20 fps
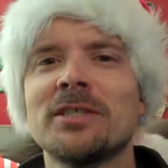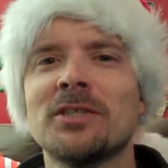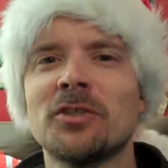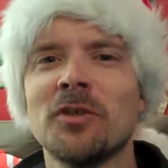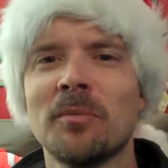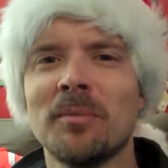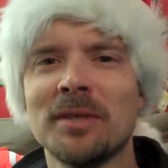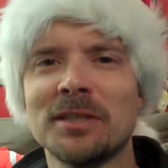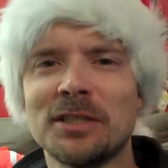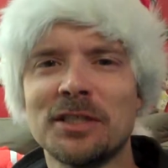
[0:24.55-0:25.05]

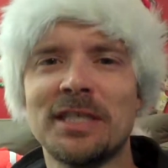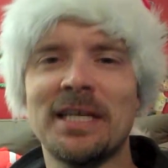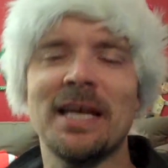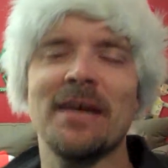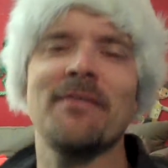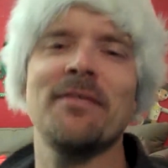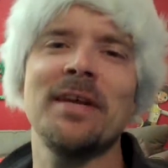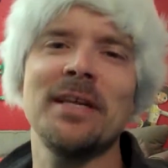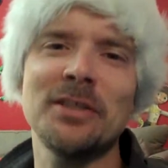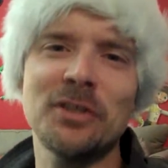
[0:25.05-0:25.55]
so much
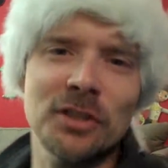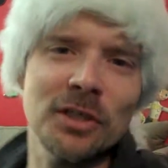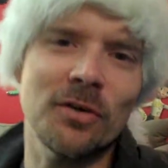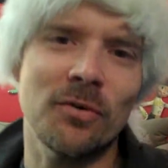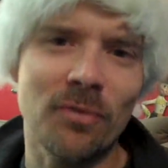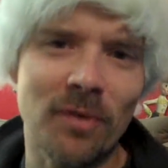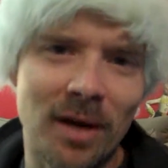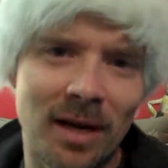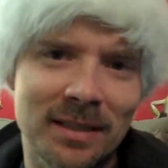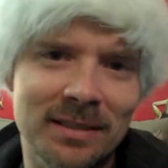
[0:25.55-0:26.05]
giving,
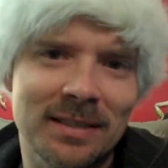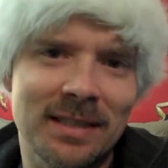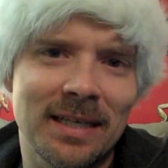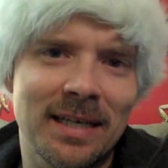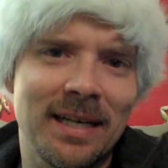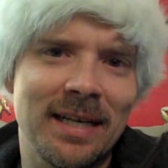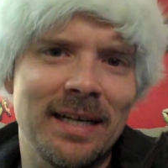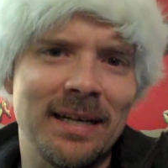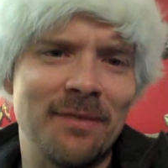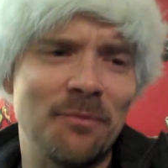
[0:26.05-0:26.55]

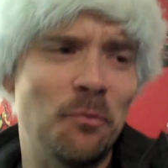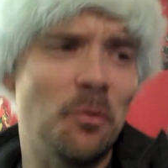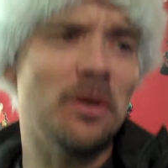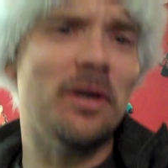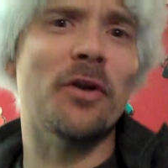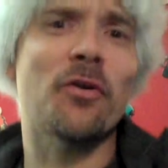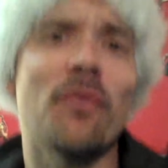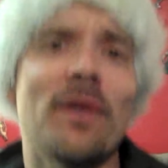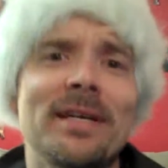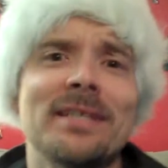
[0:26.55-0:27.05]
generosity, and
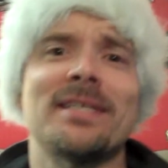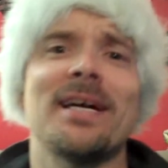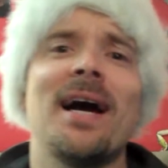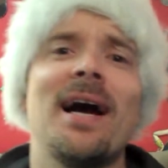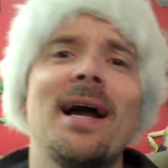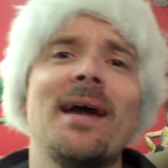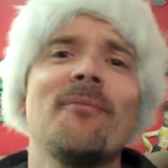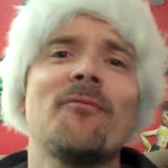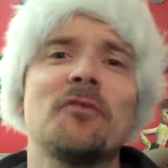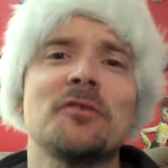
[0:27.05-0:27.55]
what a great
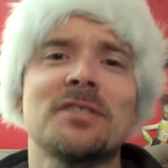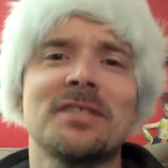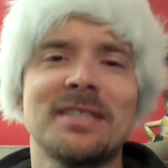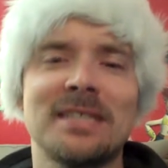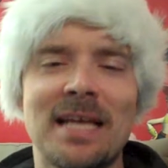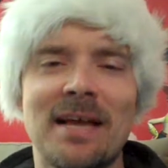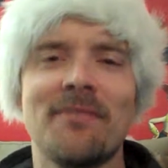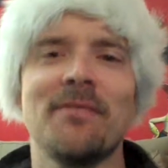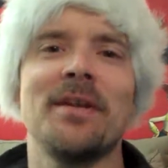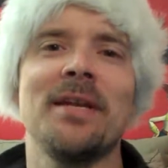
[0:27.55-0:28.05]
time for
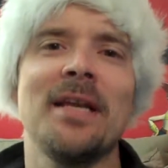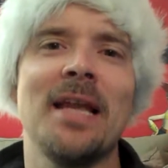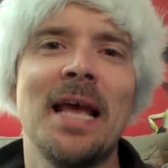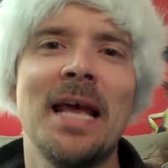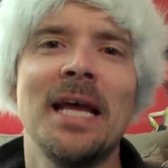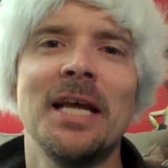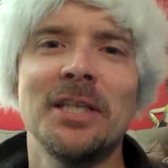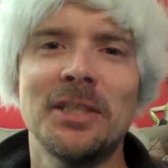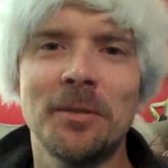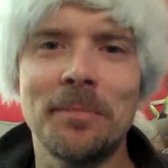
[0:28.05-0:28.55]
seven
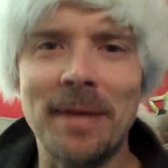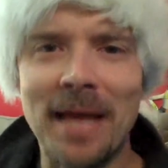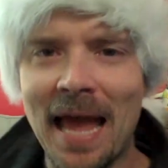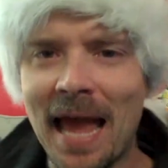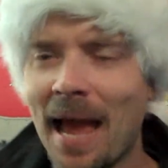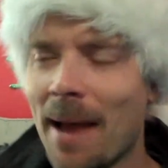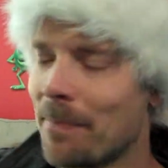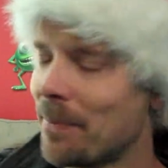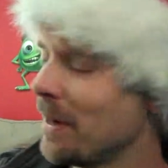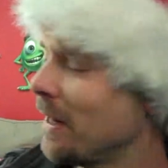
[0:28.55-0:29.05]
to be
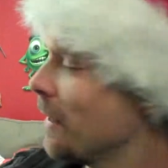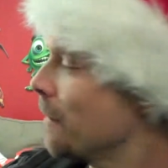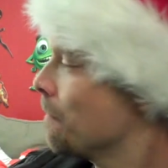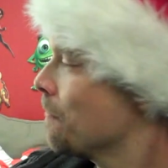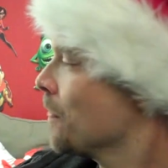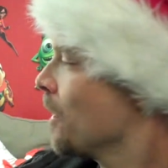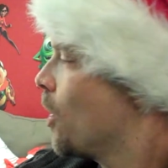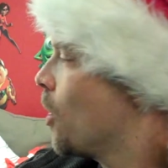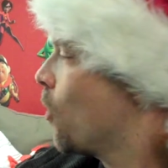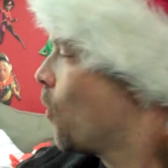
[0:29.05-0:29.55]

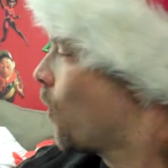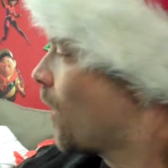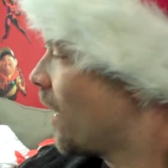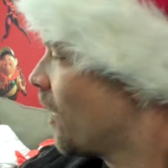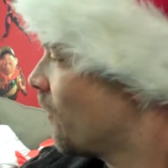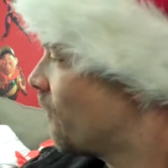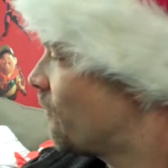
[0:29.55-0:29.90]
happening while